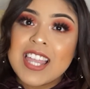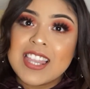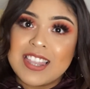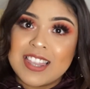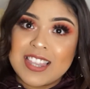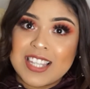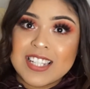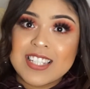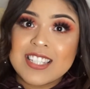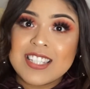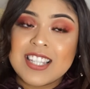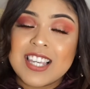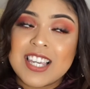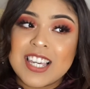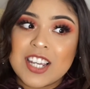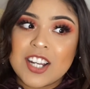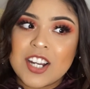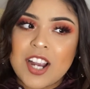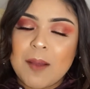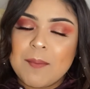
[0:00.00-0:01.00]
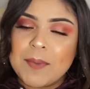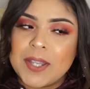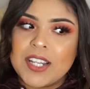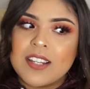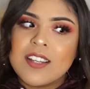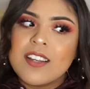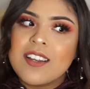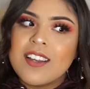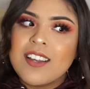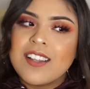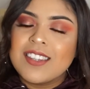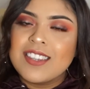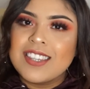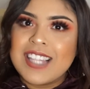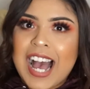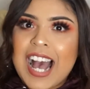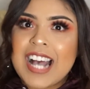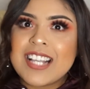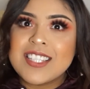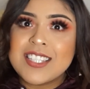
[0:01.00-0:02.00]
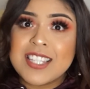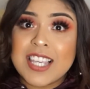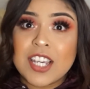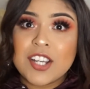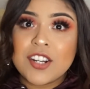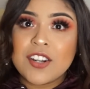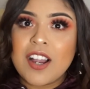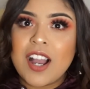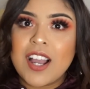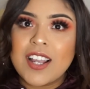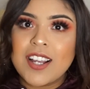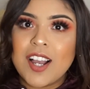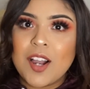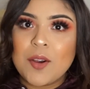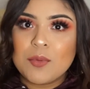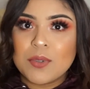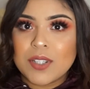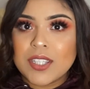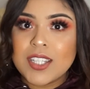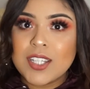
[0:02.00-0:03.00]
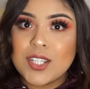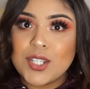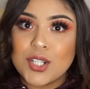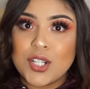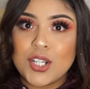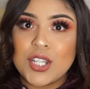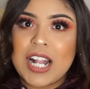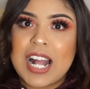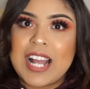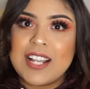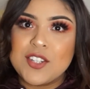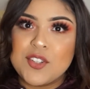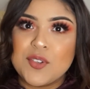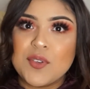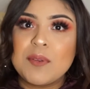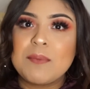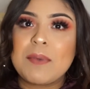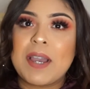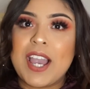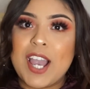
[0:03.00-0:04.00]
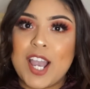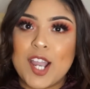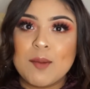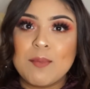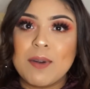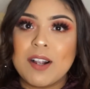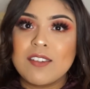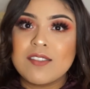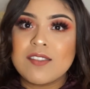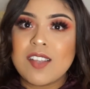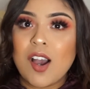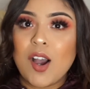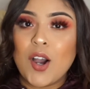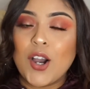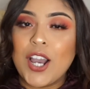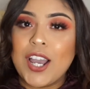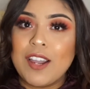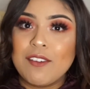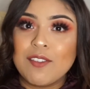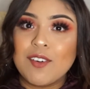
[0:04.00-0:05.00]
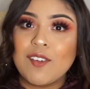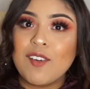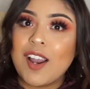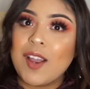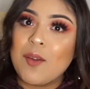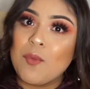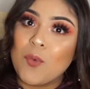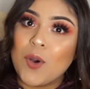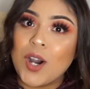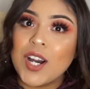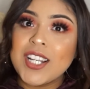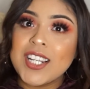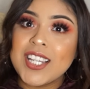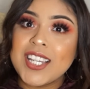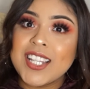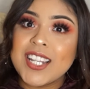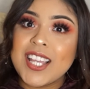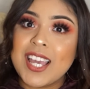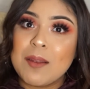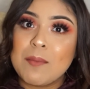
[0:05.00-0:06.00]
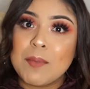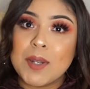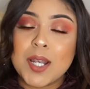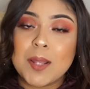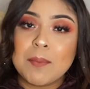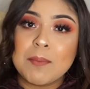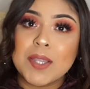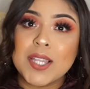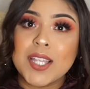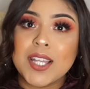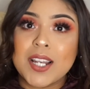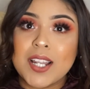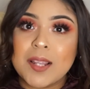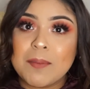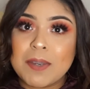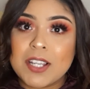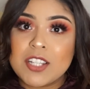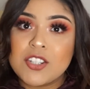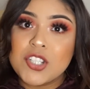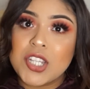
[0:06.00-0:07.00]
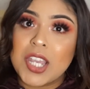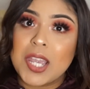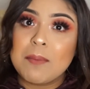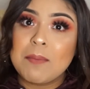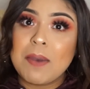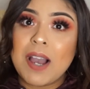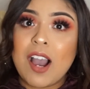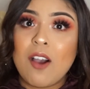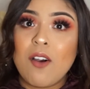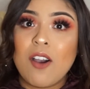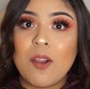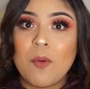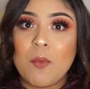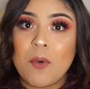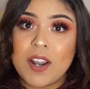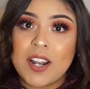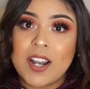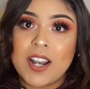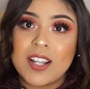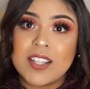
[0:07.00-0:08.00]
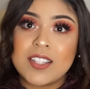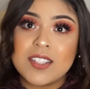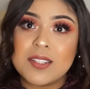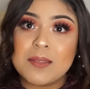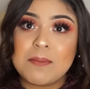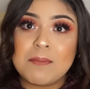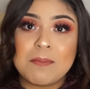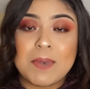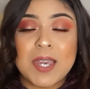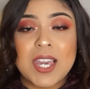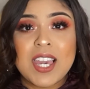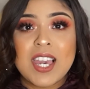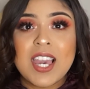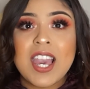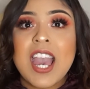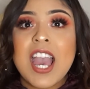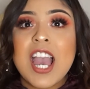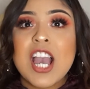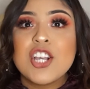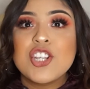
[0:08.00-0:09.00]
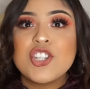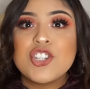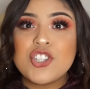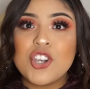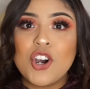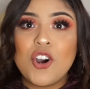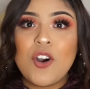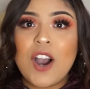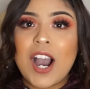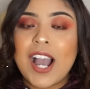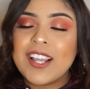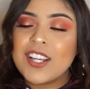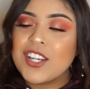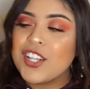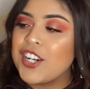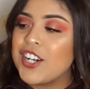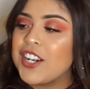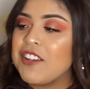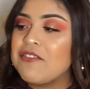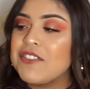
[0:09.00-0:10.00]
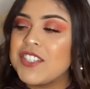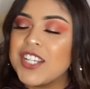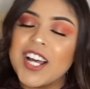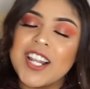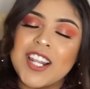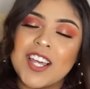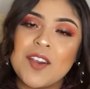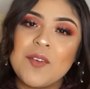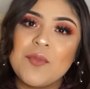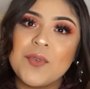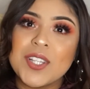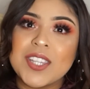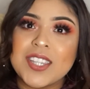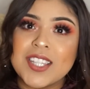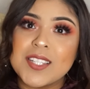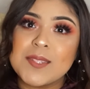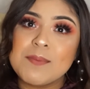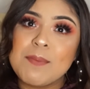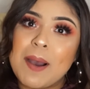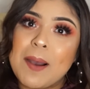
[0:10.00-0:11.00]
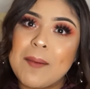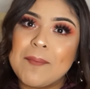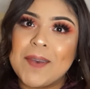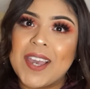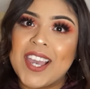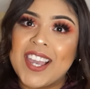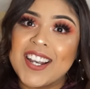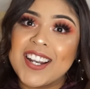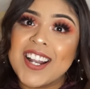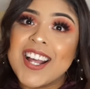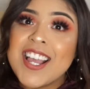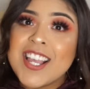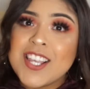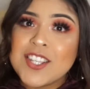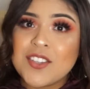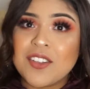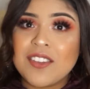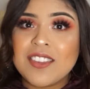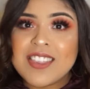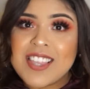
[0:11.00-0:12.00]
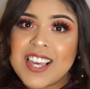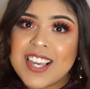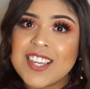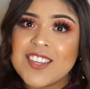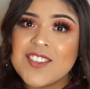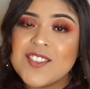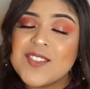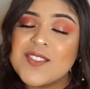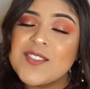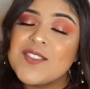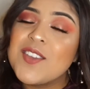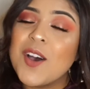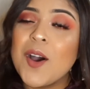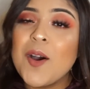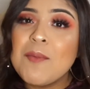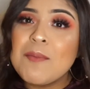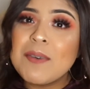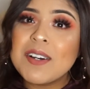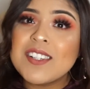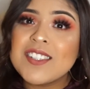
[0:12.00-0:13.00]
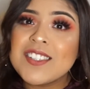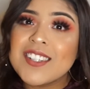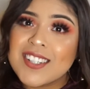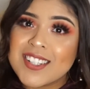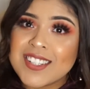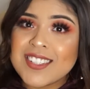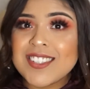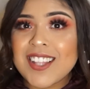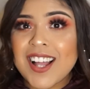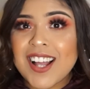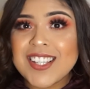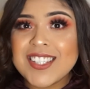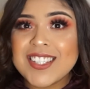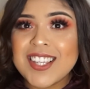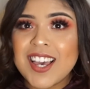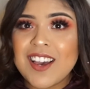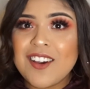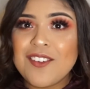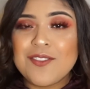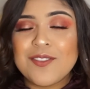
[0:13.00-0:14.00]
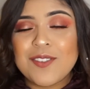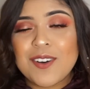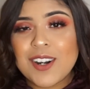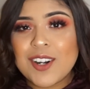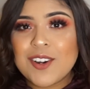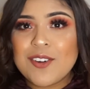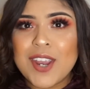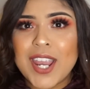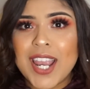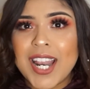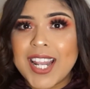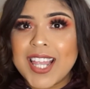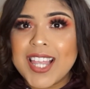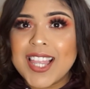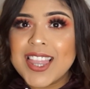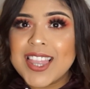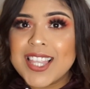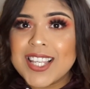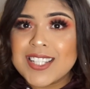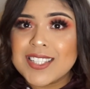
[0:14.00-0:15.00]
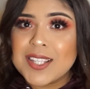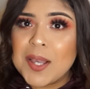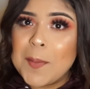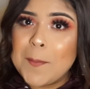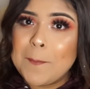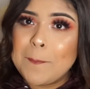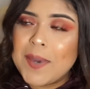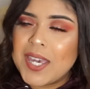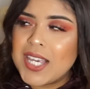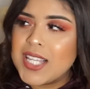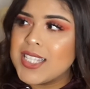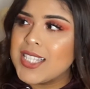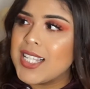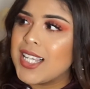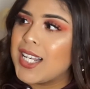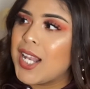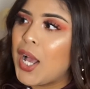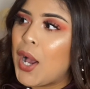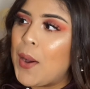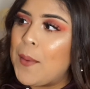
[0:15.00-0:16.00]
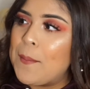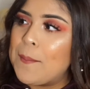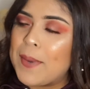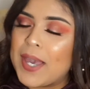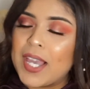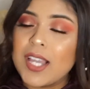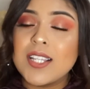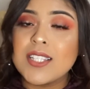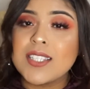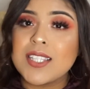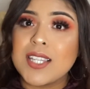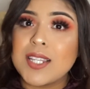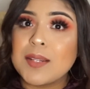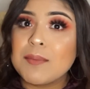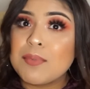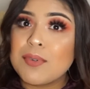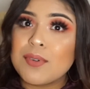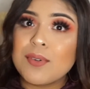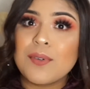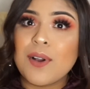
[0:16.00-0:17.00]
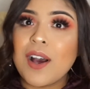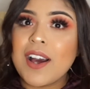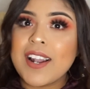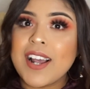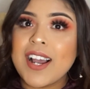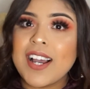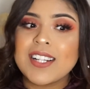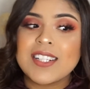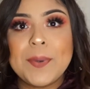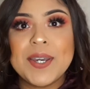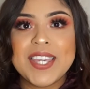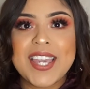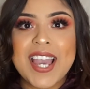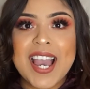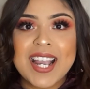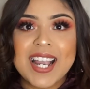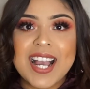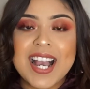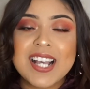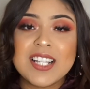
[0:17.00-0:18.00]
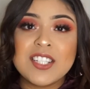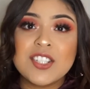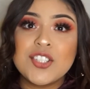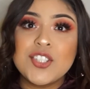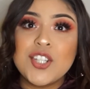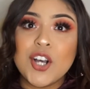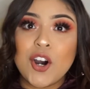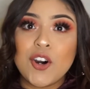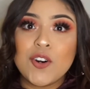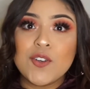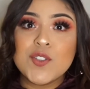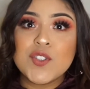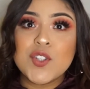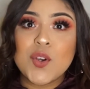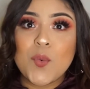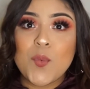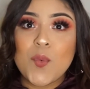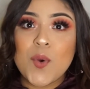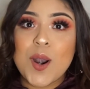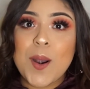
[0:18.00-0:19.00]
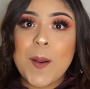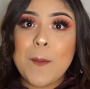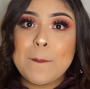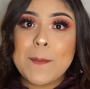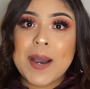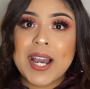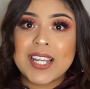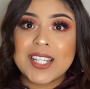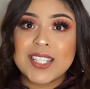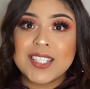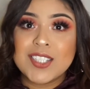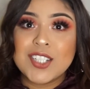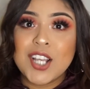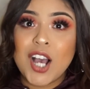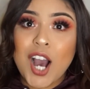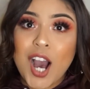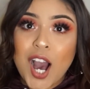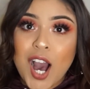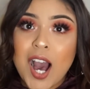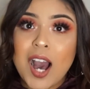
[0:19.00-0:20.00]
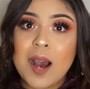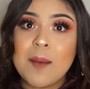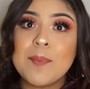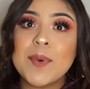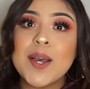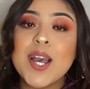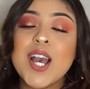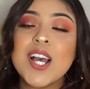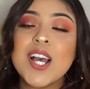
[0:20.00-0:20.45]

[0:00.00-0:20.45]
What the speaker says: Last year I got really good at doing my eyebrows however I wanted and manipulating my shape how I wanted it to be, so I couldn't have done it with this pomade. So thank you so much, Anastasia, for creating this amazing product. But yeah, guys, those were my top